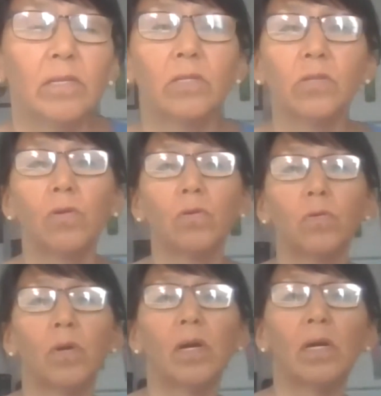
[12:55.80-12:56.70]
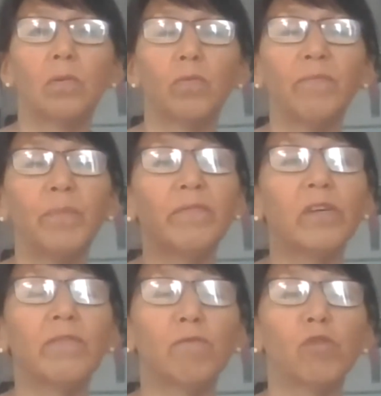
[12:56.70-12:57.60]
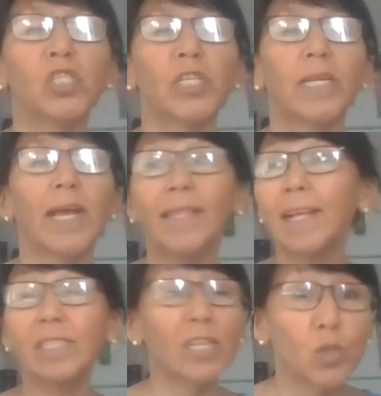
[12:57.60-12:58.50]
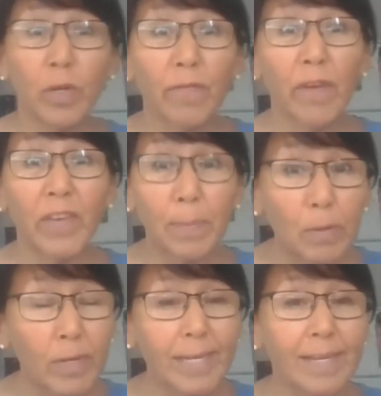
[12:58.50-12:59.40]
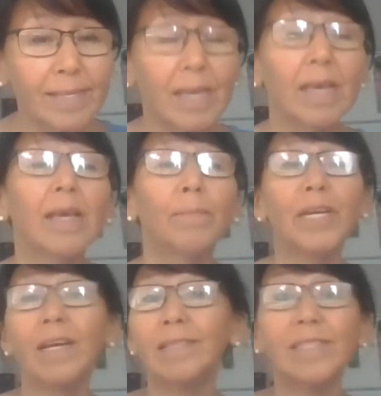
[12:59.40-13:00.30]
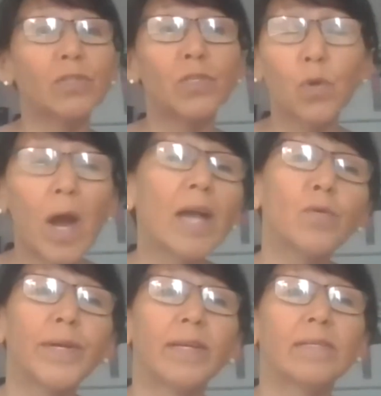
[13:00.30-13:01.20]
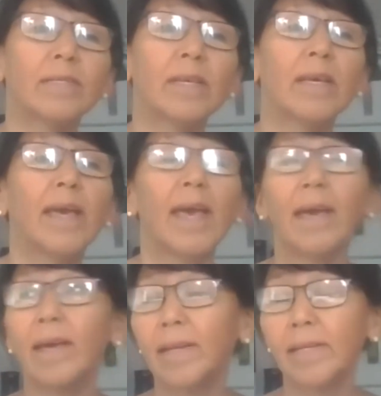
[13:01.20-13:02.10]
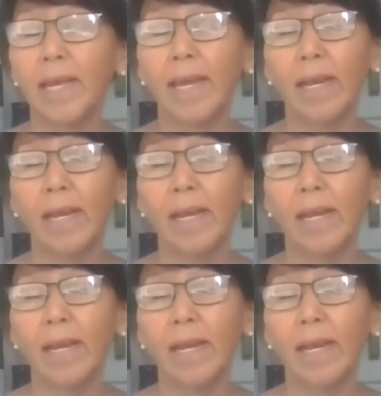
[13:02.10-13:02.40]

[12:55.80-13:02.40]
So we've been very fortunate, and that's the 25 communities, because there's no highways, and